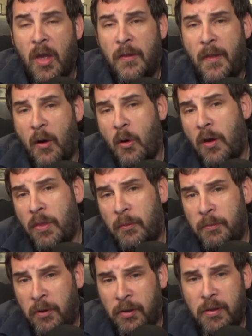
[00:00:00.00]
Now on the
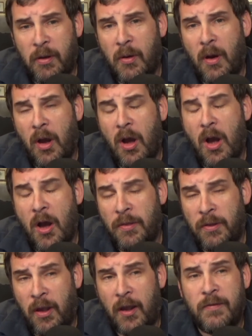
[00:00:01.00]
media,
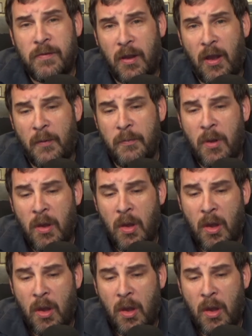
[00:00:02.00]
on the Atem,